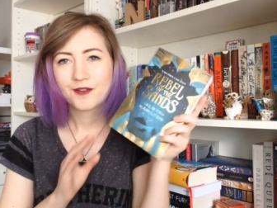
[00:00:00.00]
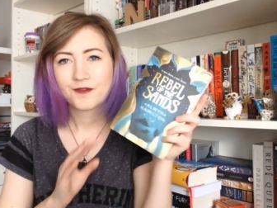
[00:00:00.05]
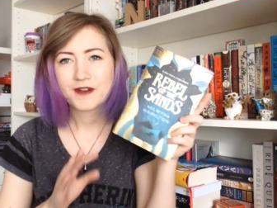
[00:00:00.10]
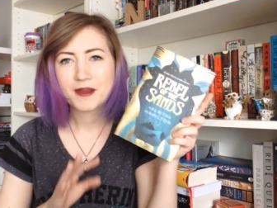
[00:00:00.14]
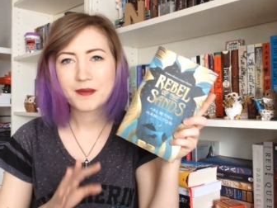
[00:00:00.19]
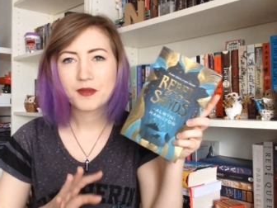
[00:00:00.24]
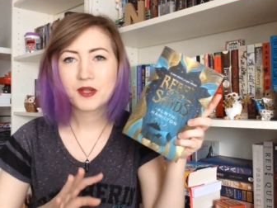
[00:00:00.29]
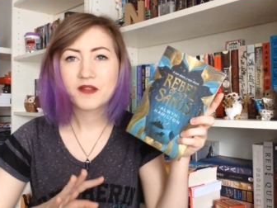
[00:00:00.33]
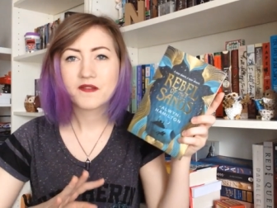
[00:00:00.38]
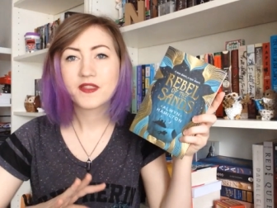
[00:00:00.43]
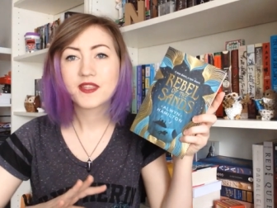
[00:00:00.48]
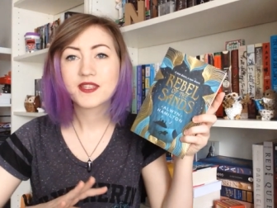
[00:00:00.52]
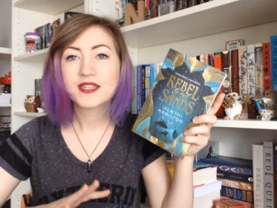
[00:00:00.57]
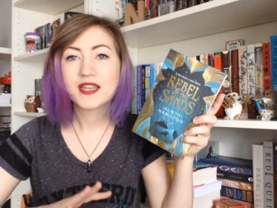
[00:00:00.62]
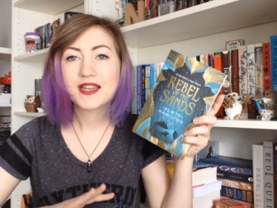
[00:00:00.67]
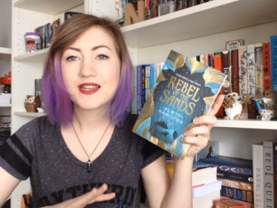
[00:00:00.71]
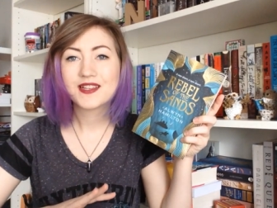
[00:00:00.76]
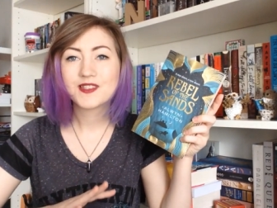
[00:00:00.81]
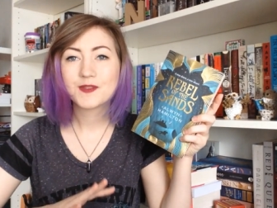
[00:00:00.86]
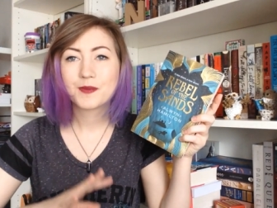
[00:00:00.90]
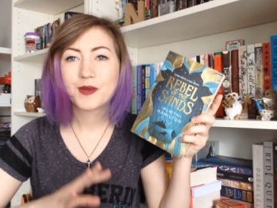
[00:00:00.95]
Rebel of the
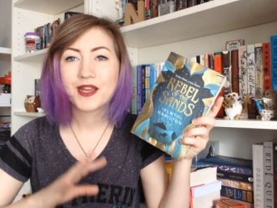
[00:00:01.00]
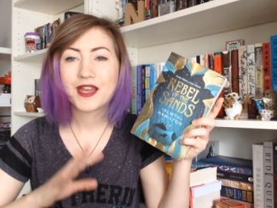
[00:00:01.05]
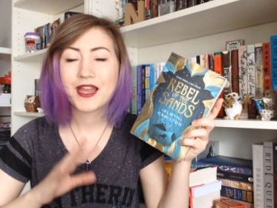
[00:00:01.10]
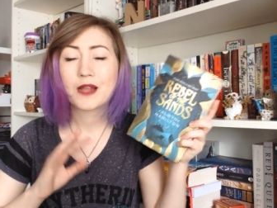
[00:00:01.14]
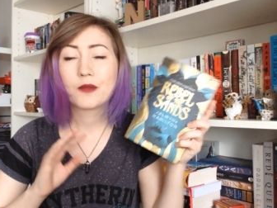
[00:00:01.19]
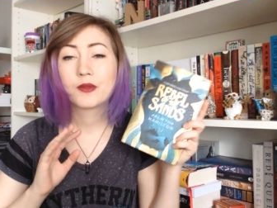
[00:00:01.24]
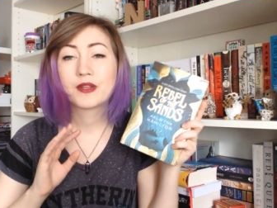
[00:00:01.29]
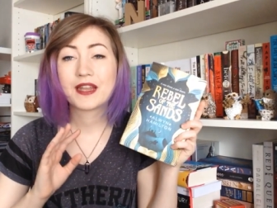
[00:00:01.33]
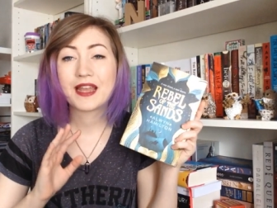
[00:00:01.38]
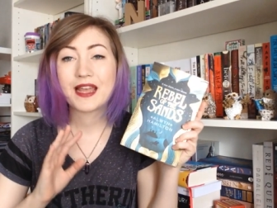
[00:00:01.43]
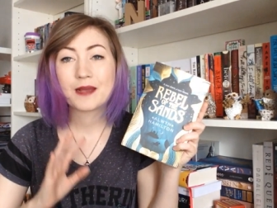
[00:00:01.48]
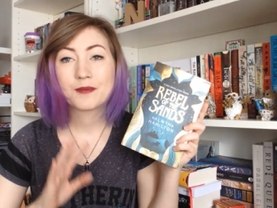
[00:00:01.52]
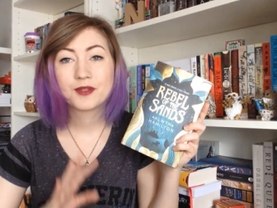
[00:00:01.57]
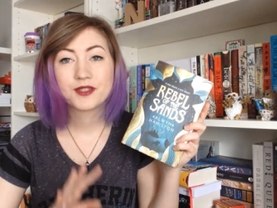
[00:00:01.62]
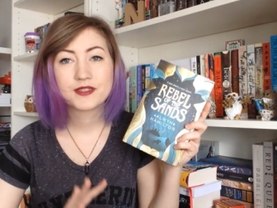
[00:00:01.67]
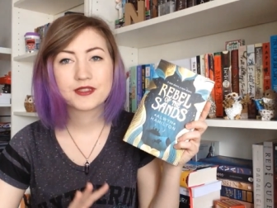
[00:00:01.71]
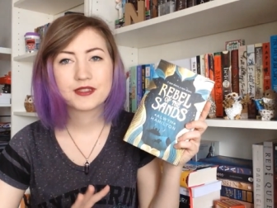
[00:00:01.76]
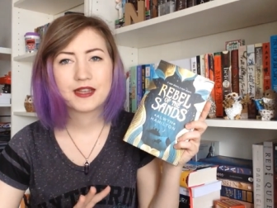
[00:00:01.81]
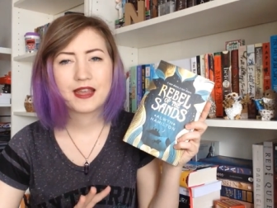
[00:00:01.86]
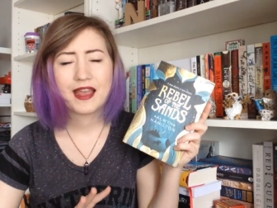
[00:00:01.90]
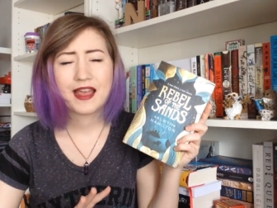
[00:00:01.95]
Sands by Alwyn
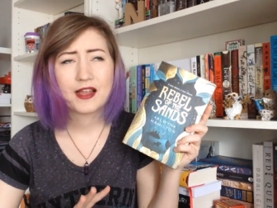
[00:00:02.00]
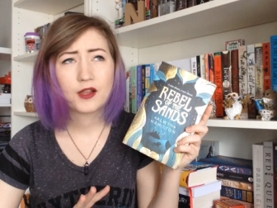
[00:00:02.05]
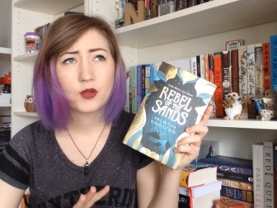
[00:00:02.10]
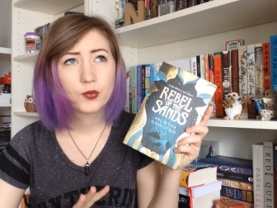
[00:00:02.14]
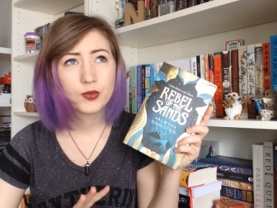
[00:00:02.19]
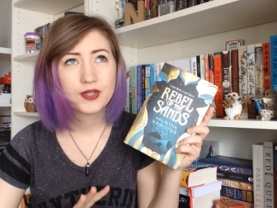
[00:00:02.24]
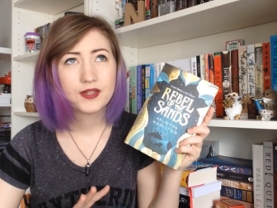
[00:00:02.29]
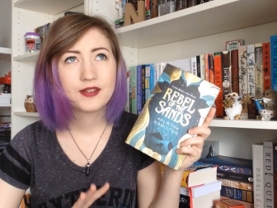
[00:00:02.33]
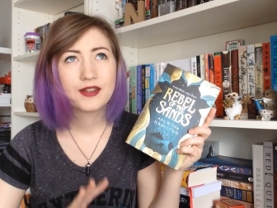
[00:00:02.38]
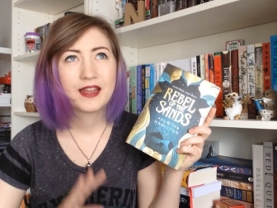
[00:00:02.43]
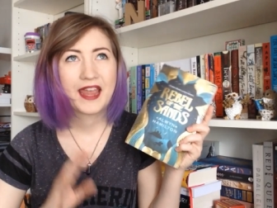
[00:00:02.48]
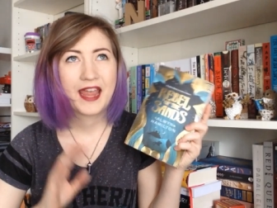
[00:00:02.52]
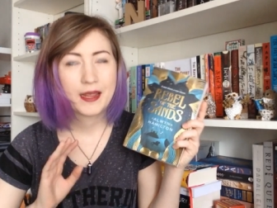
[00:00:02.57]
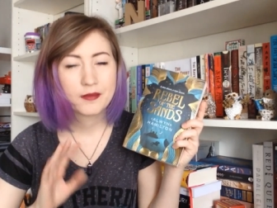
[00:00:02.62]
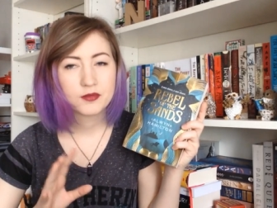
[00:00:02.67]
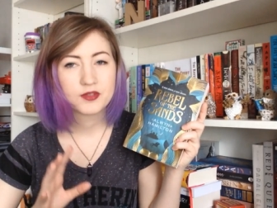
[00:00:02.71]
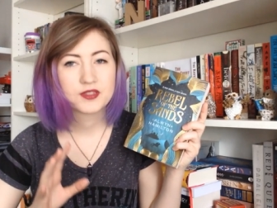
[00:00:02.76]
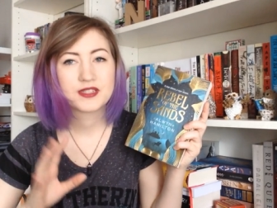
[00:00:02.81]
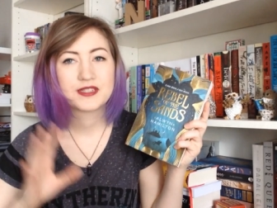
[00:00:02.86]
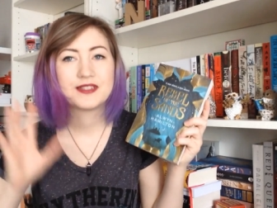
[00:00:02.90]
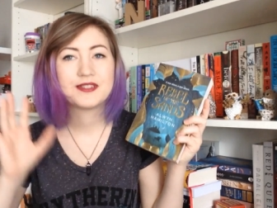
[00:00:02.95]
Hamil- Alwyn
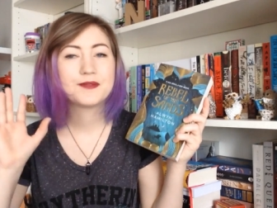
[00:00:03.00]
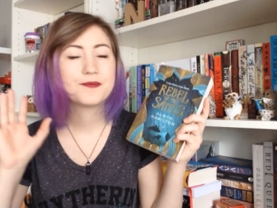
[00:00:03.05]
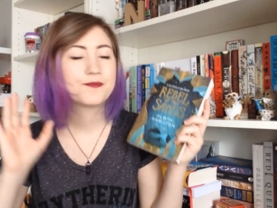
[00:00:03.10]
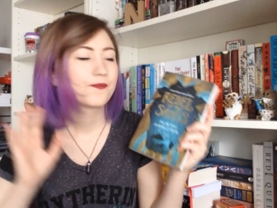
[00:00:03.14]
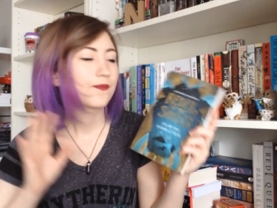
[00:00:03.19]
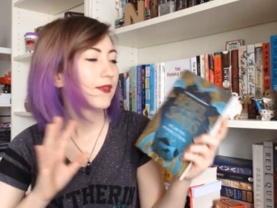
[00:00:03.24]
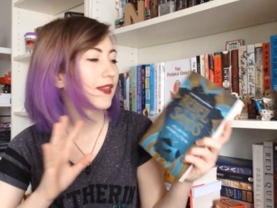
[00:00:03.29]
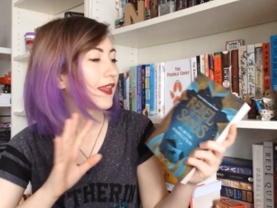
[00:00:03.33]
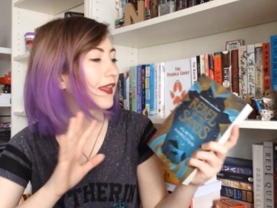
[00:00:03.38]
Hamilton.